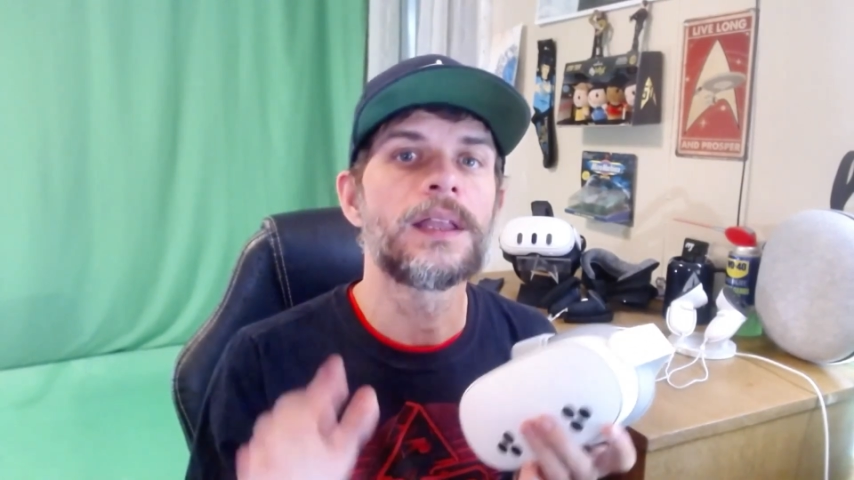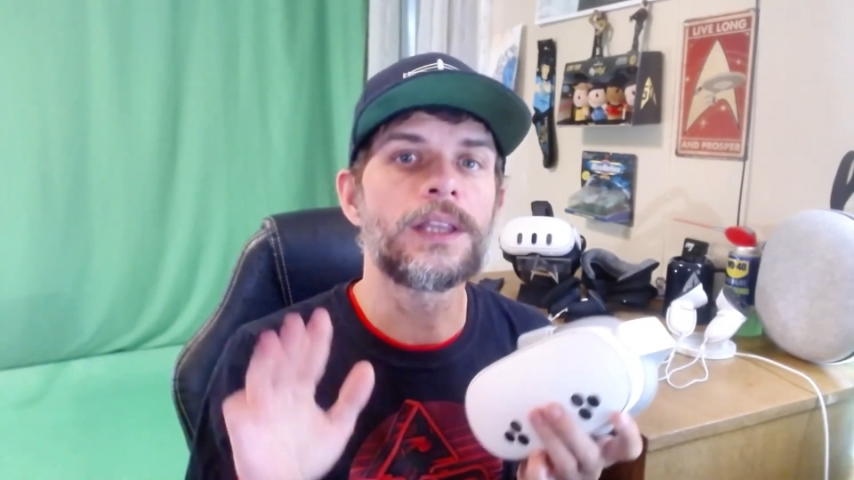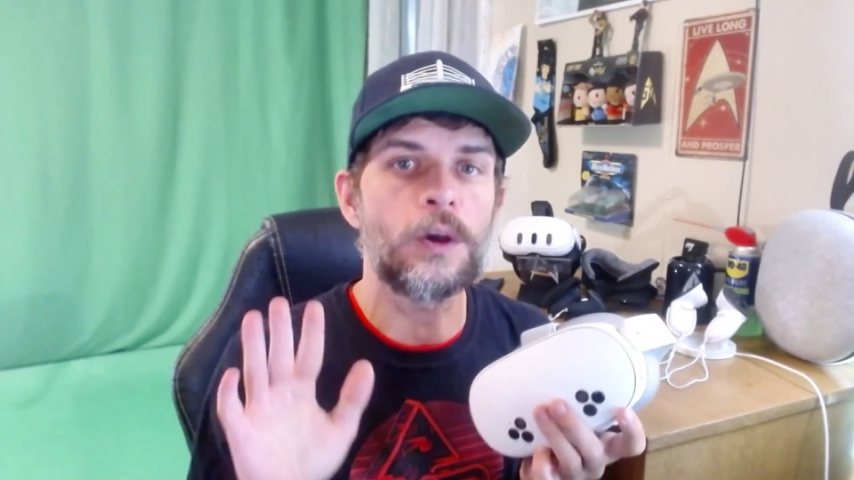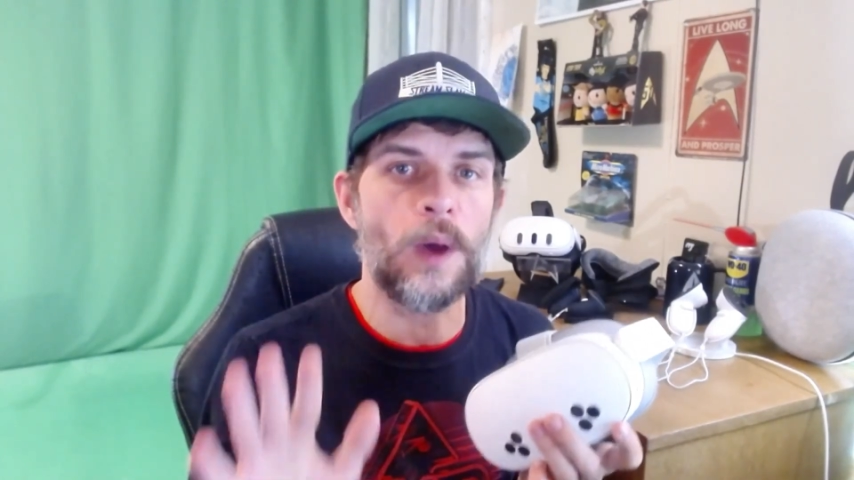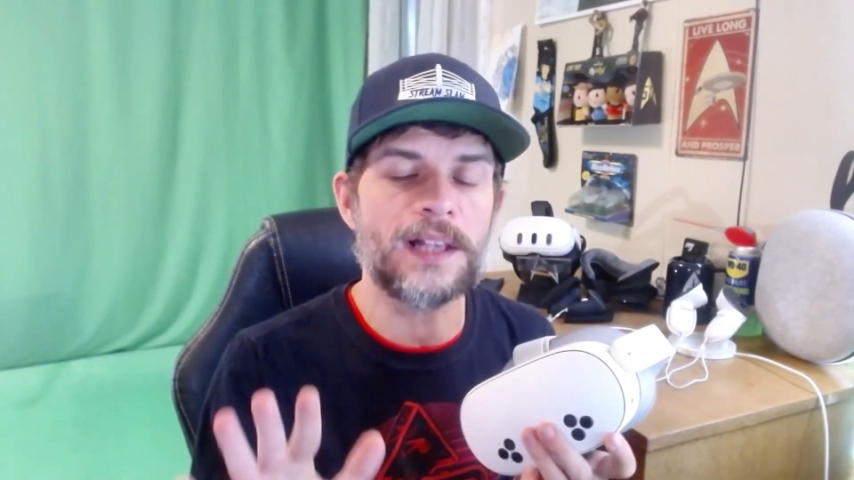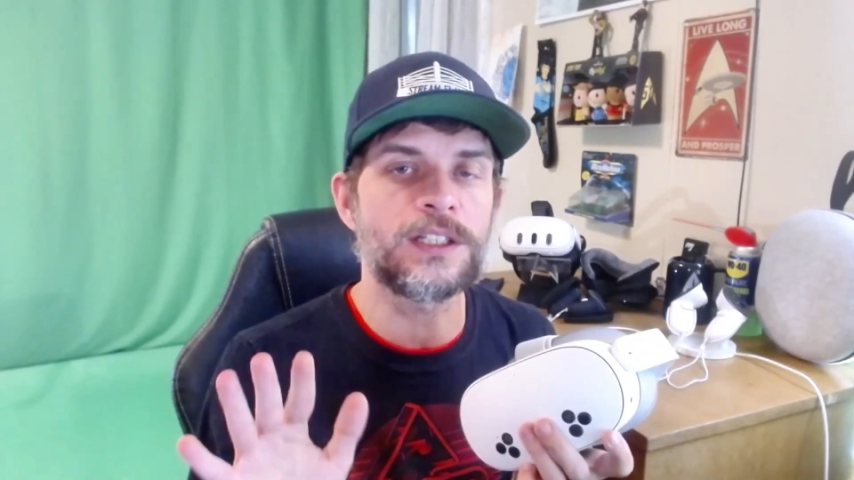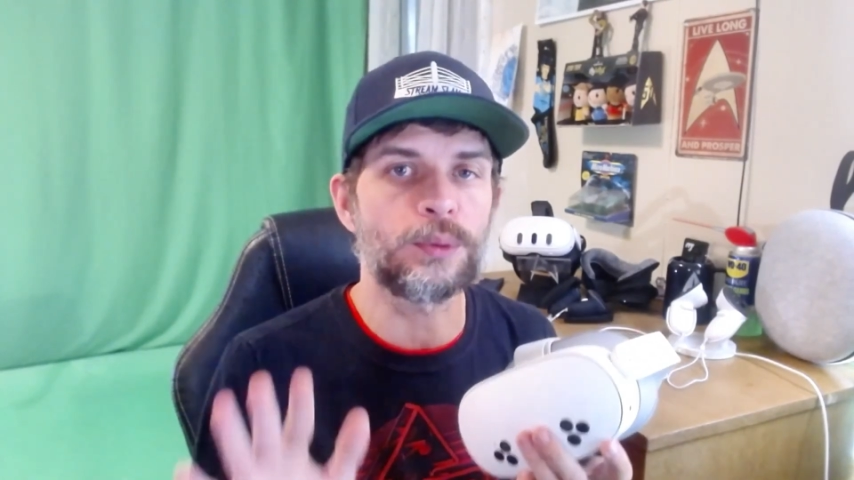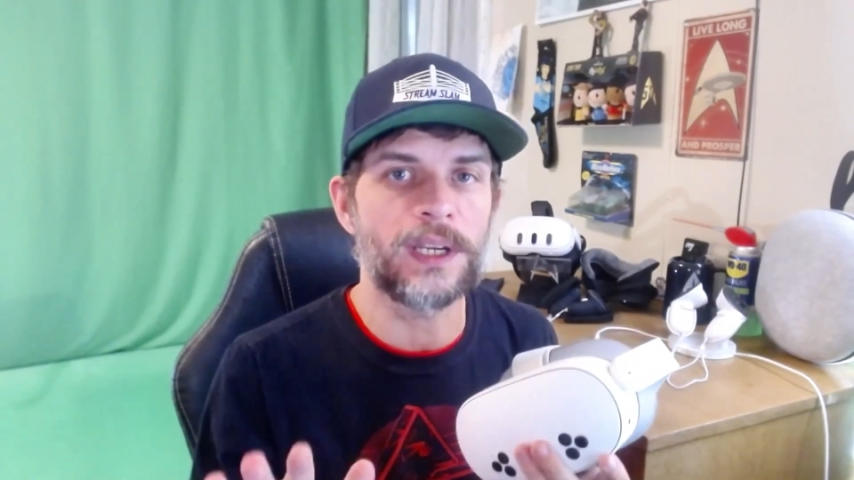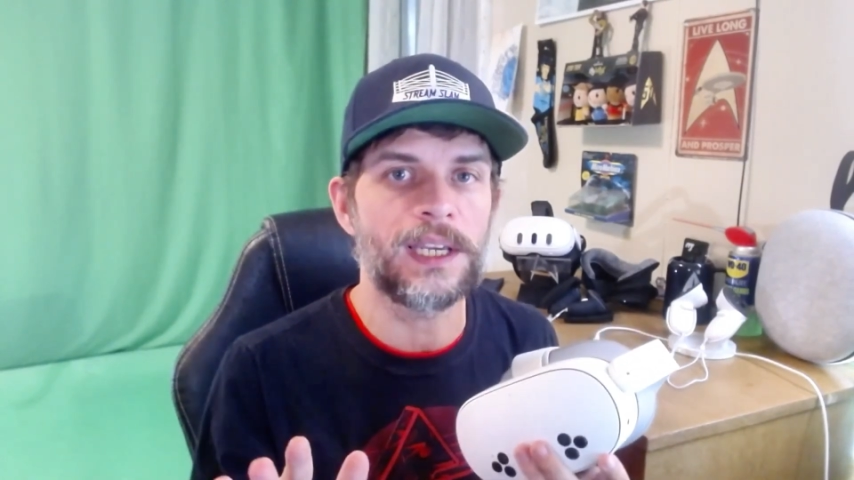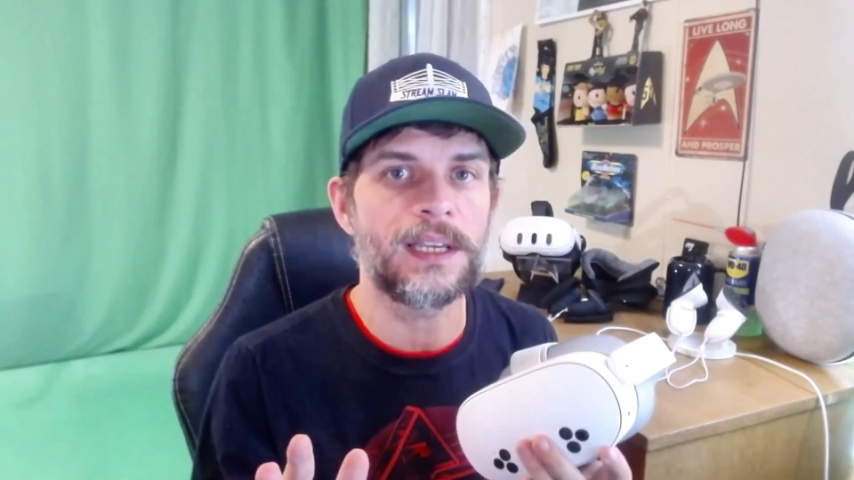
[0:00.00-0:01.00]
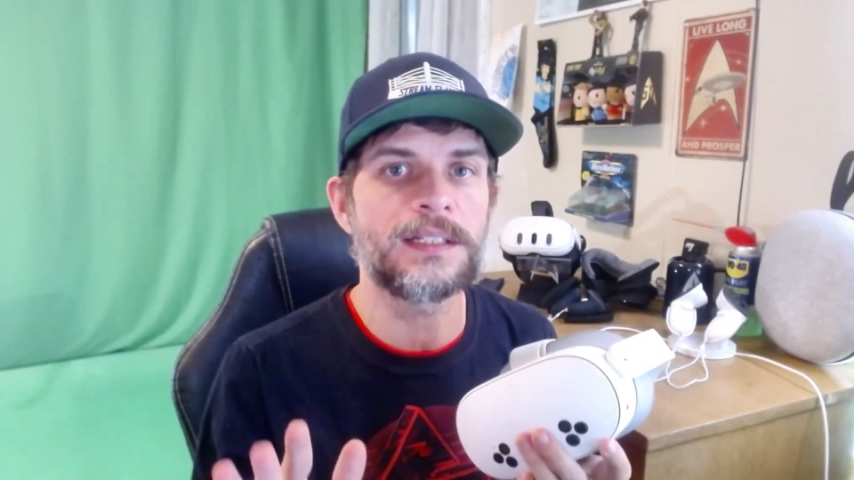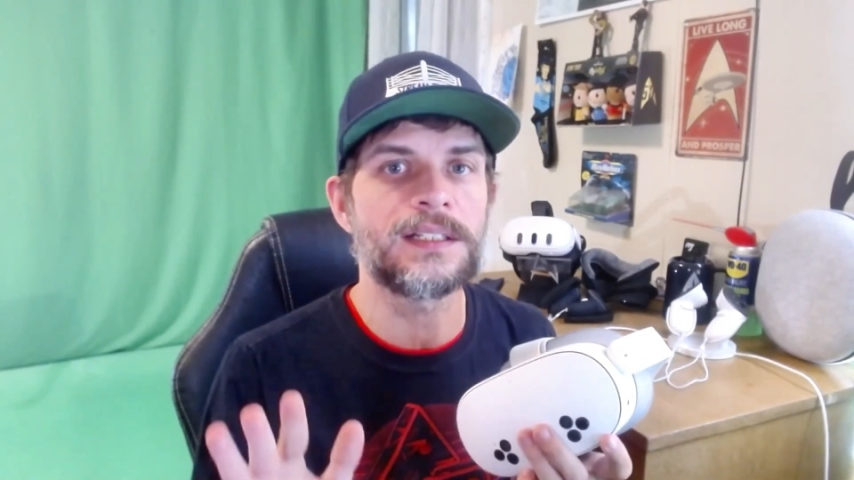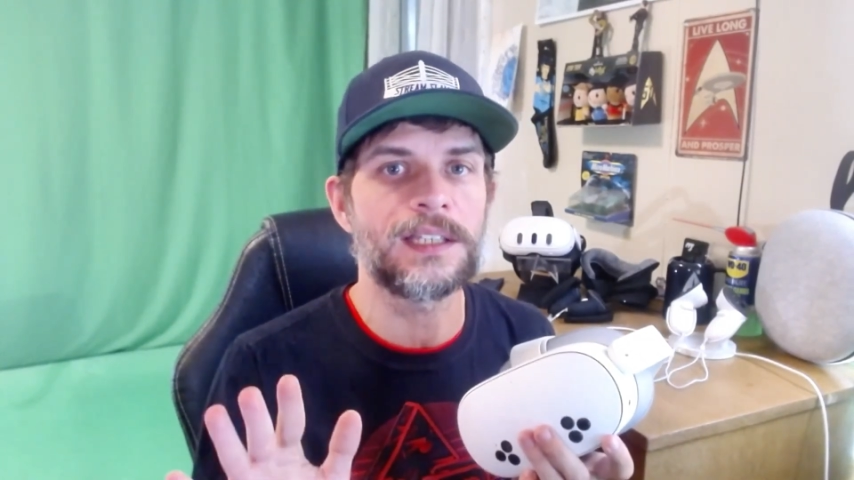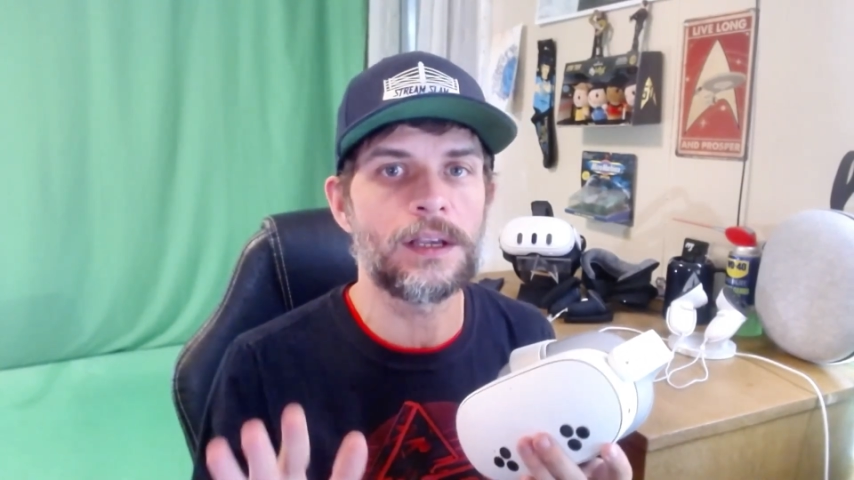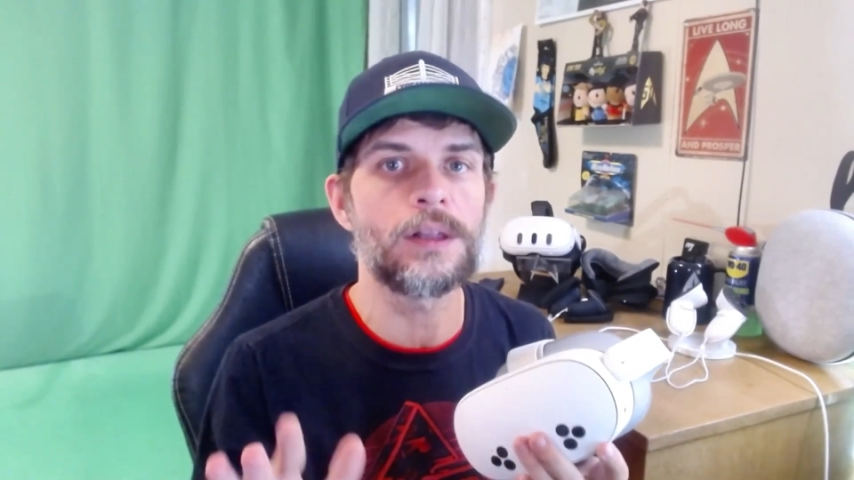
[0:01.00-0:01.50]
the Quest 3 is
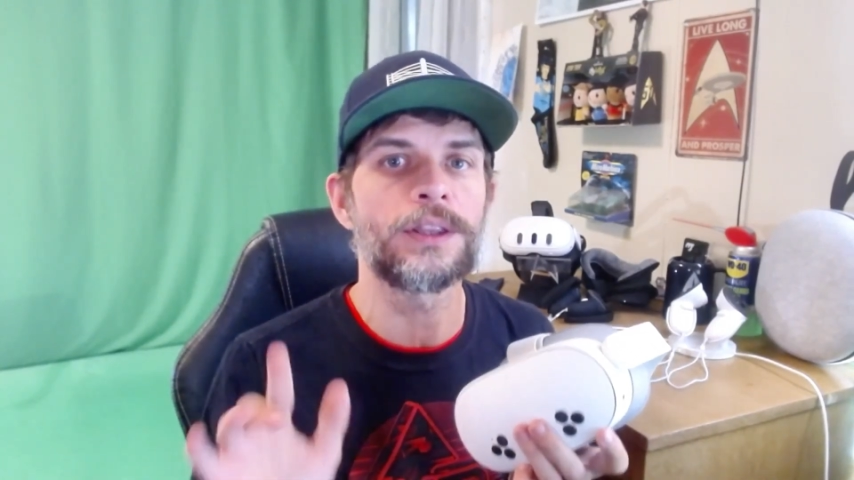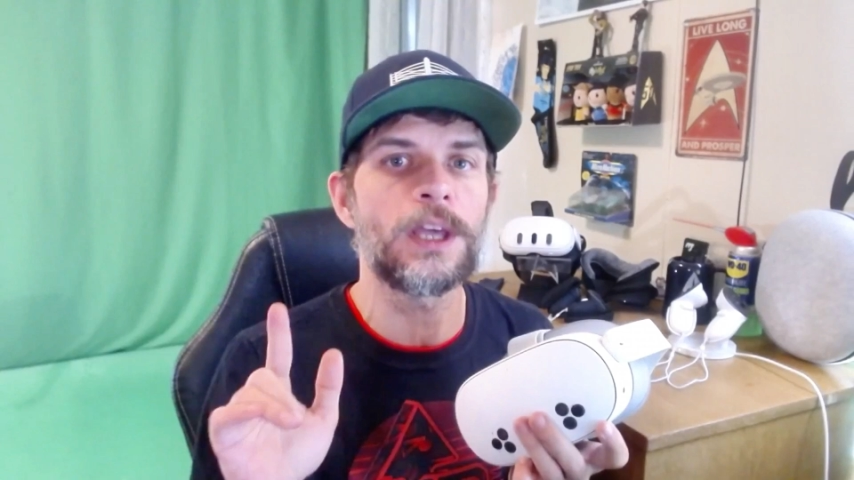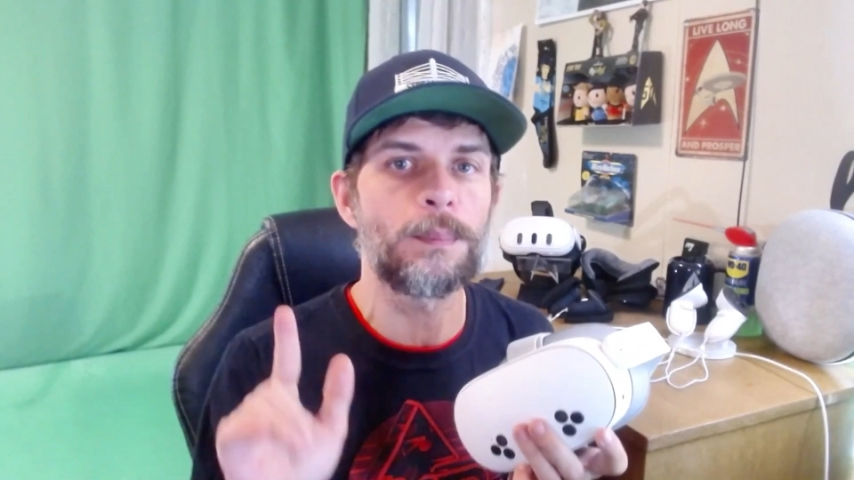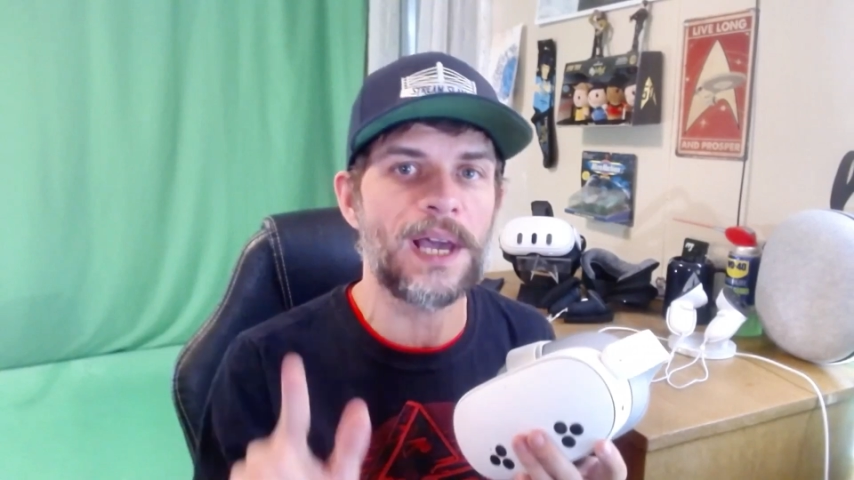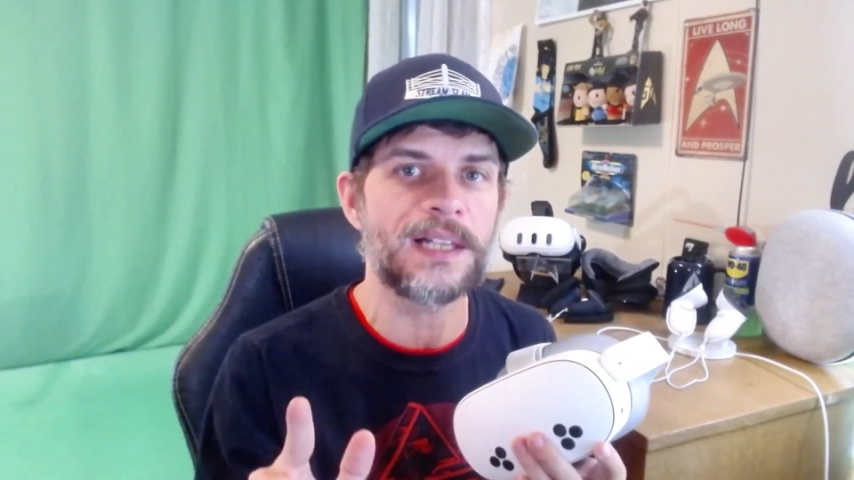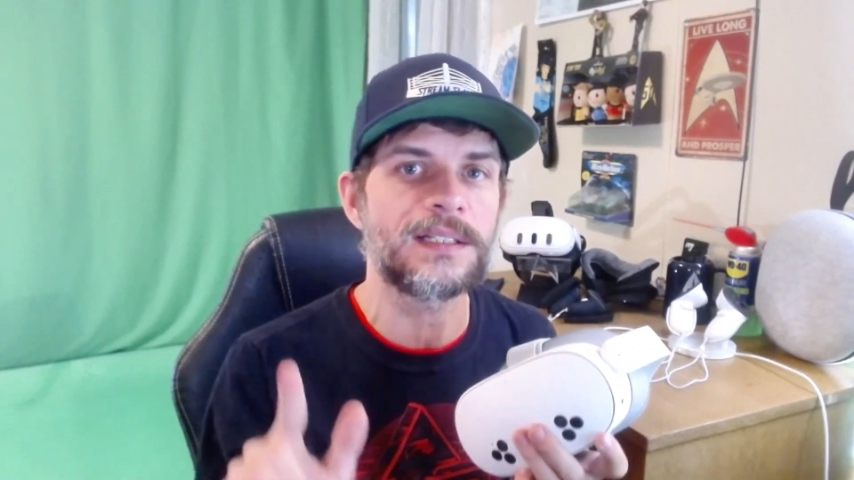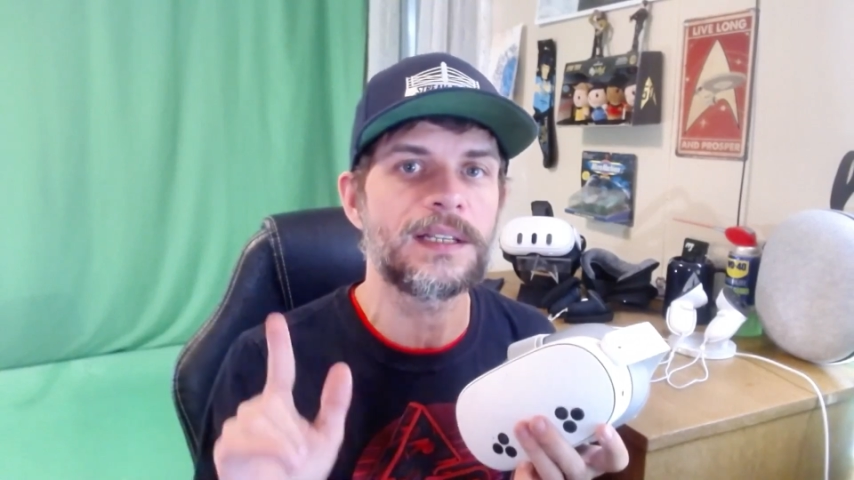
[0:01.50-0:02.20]
still the best